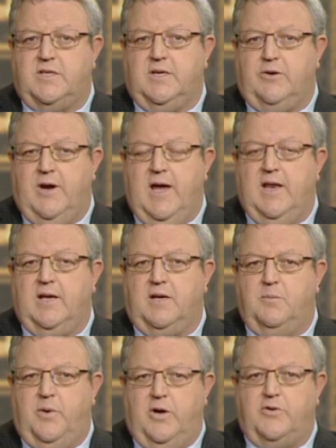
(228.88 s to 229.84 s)
the Crown
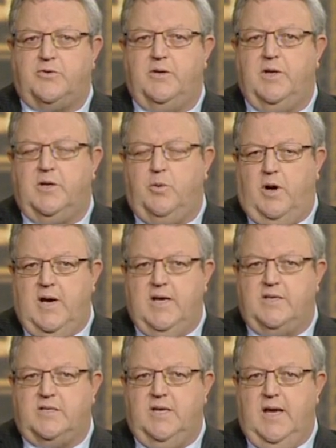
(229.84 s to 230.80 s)
compulsorily
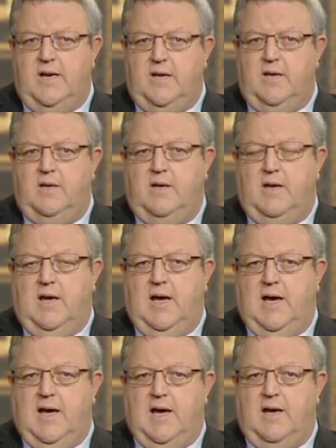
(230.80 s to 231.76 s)
acquires that
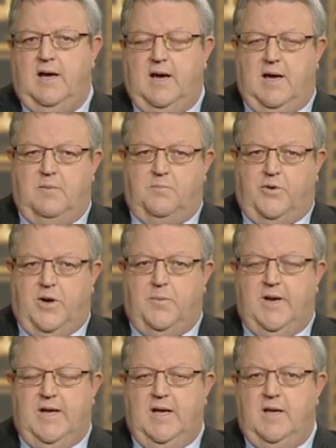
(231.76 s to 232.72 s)

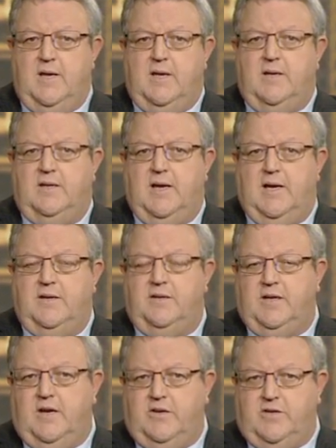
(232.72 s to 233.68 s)
property,
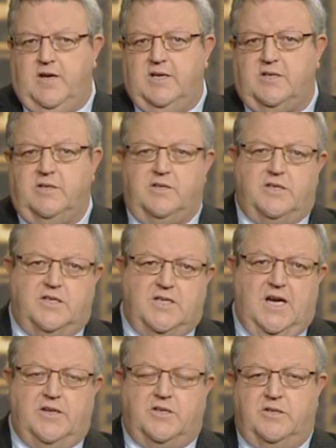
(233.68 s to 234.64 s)
negotiations,
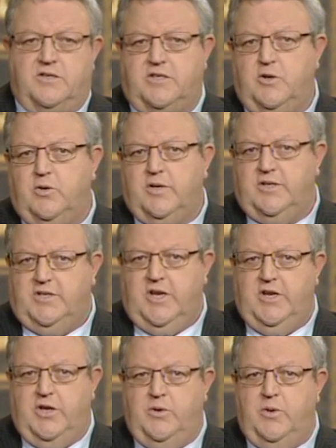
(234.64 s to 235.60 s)
discussions still
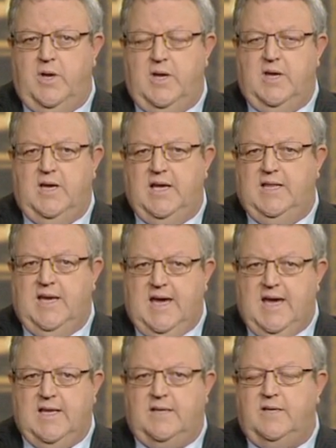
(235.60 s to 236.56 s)
continue. In
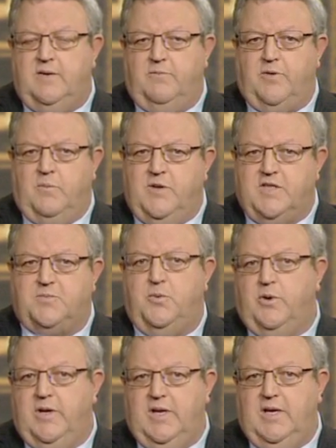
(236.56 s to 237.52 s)
the end, from this
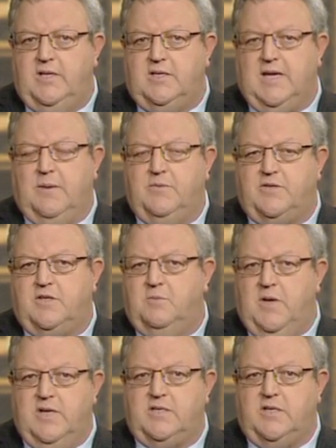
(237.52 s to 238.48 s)
point, it comes to the
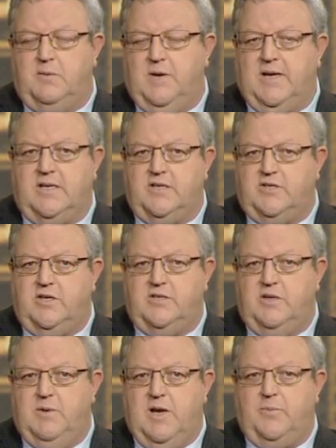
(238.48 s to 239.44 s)
Minister to make a
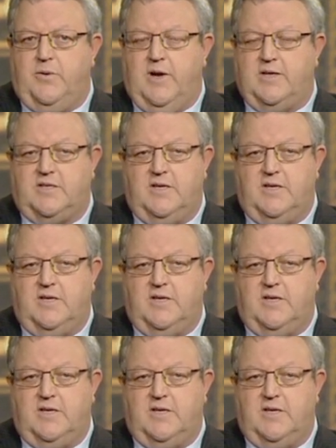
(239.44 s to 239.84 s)
decision about a price.